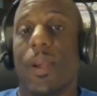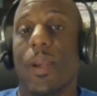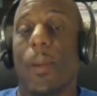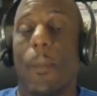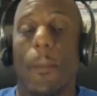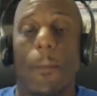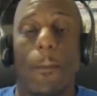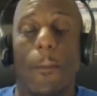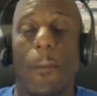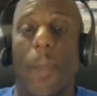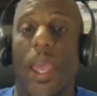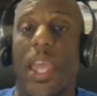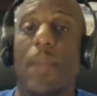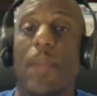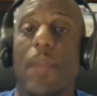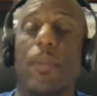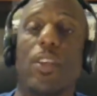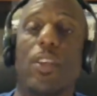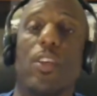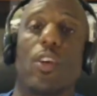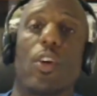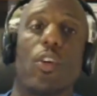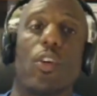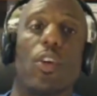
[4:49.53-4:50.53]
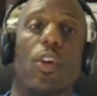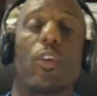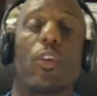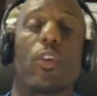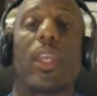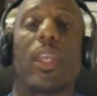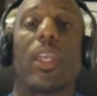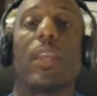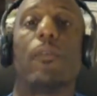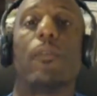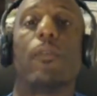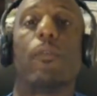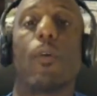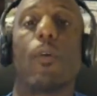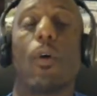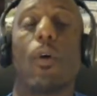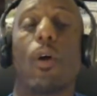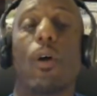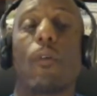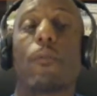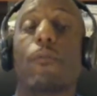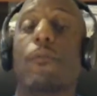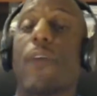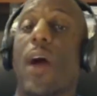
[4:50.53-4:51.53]
Maybe you're looking
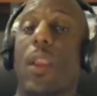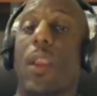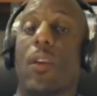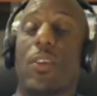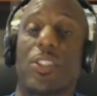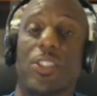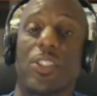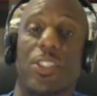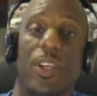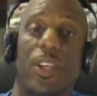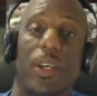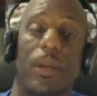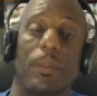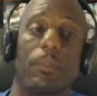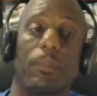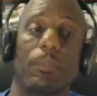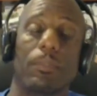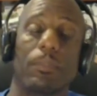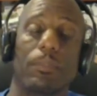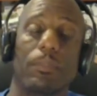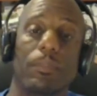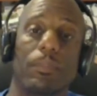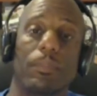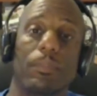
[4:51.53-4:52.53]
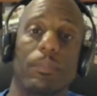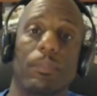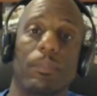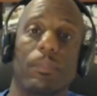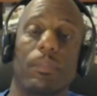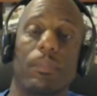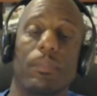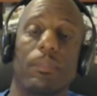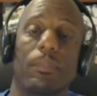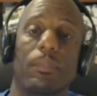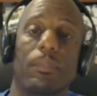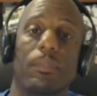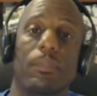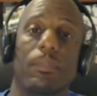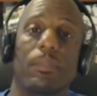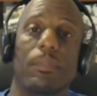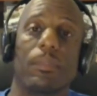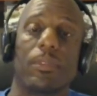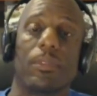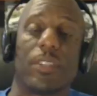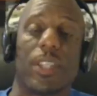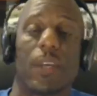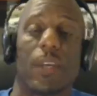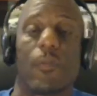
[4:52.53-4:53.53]
for fellowship,
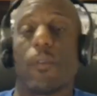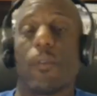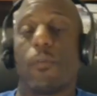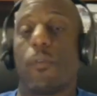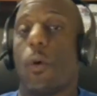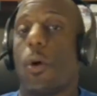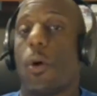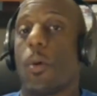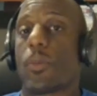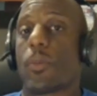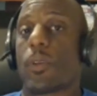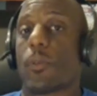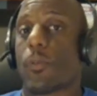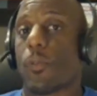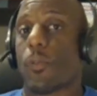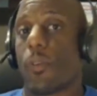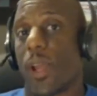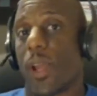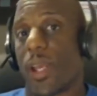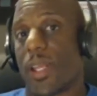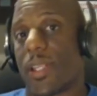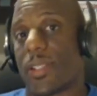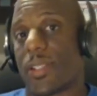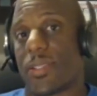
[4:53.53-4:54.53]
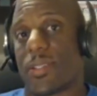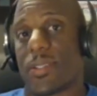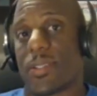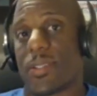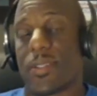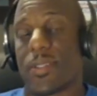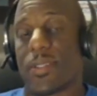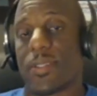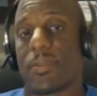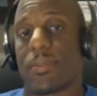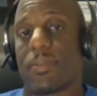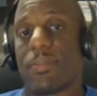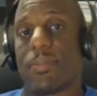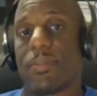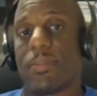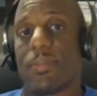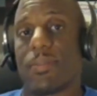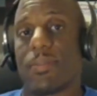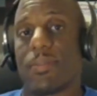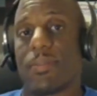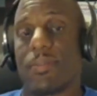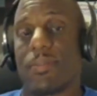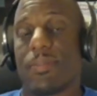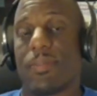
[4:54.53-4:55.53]
different forms of friends.
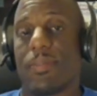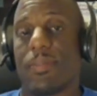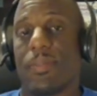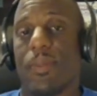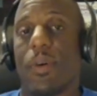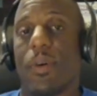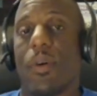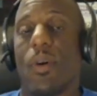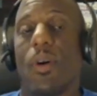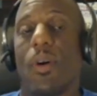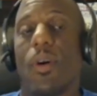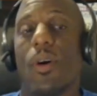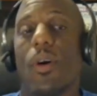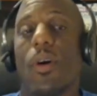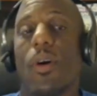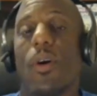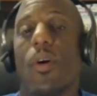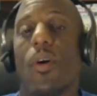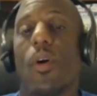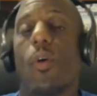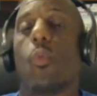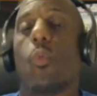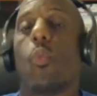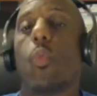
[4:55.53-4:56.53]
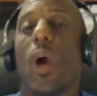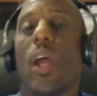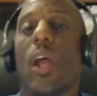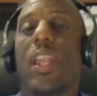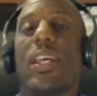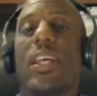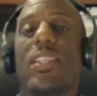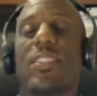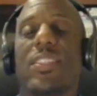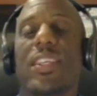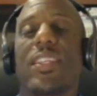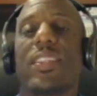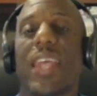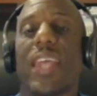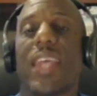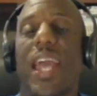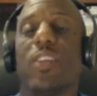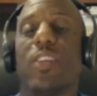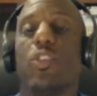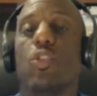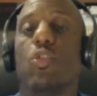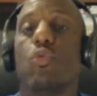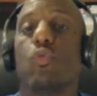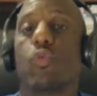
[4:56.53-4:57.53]
What is it
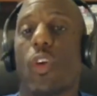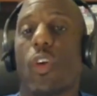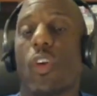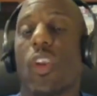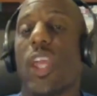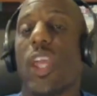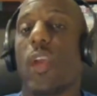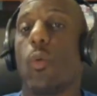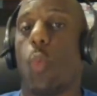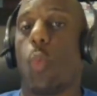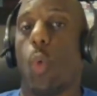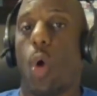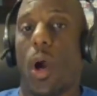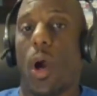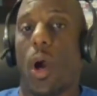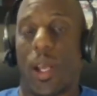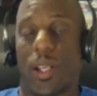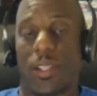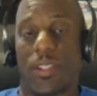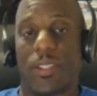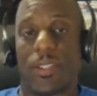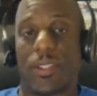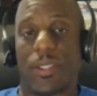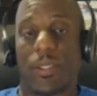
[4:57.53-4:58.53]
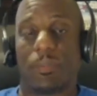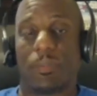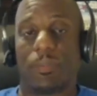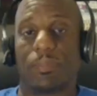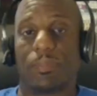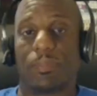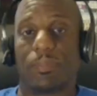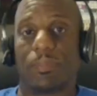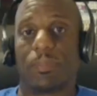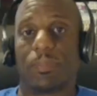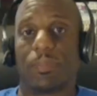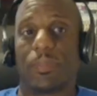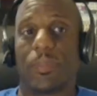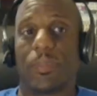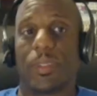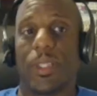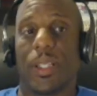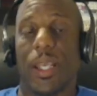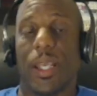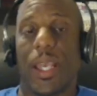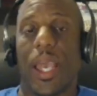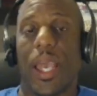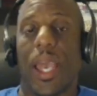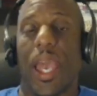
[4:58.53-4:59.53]
that you really want?
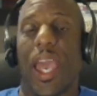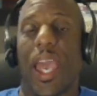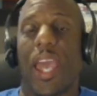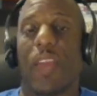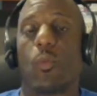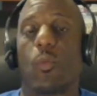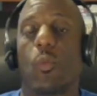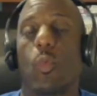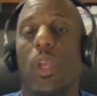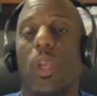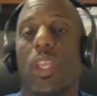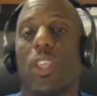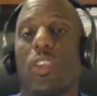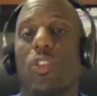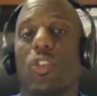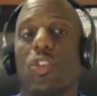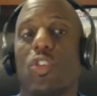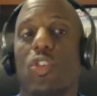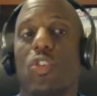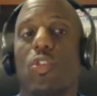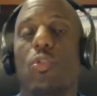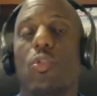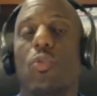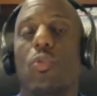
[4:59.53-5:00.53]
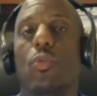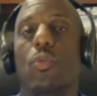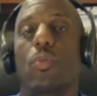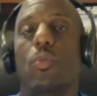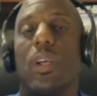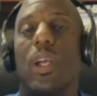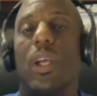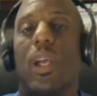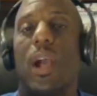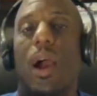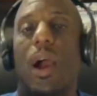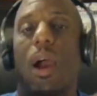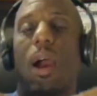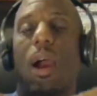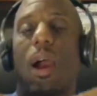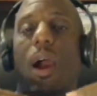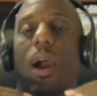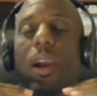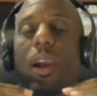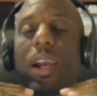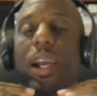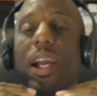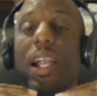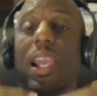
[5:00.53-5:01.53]
And when you
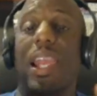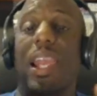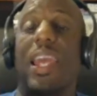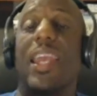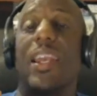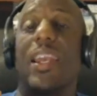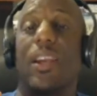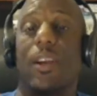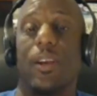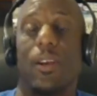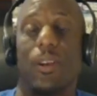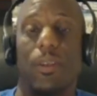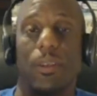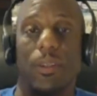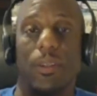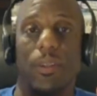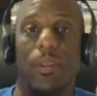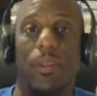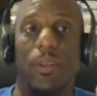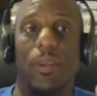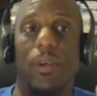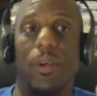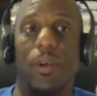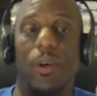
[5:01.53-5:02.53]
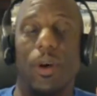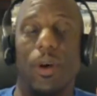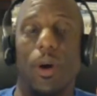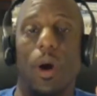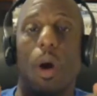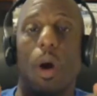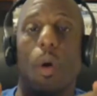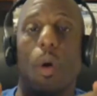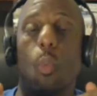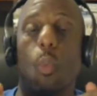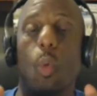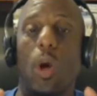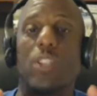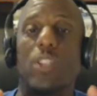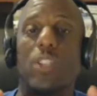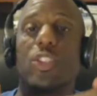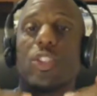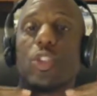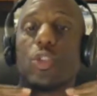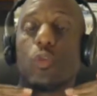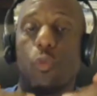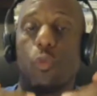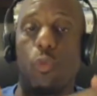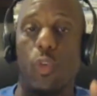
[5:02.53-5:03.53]
are clear on what
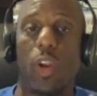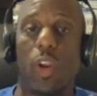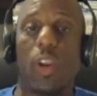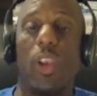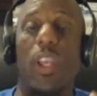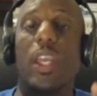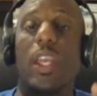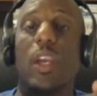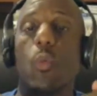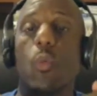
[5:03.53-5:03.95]
you really